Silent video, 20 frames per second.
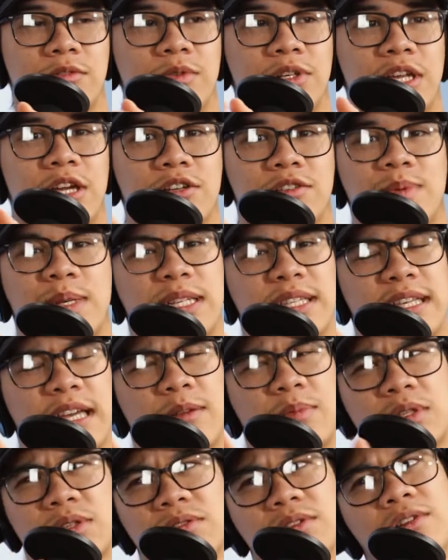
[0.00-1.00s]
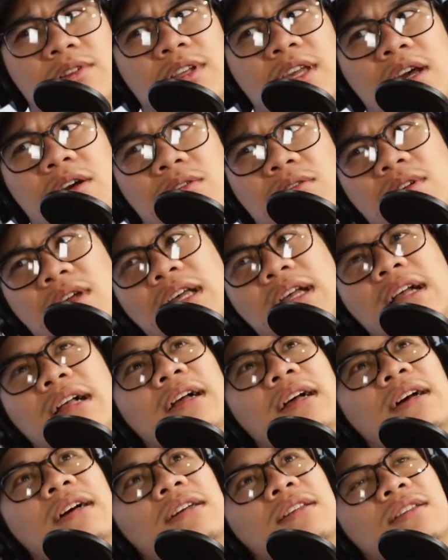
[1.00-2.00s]
one cares because that episode's already out.
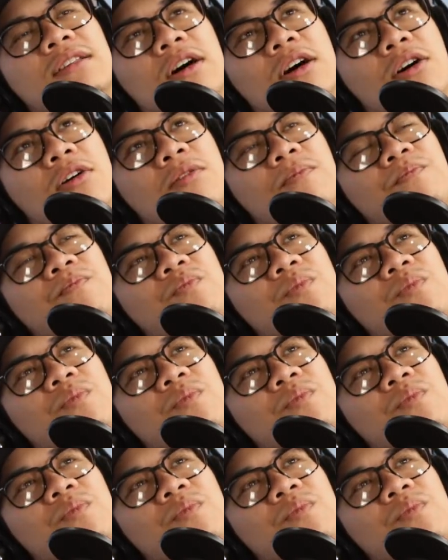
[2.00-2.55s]
So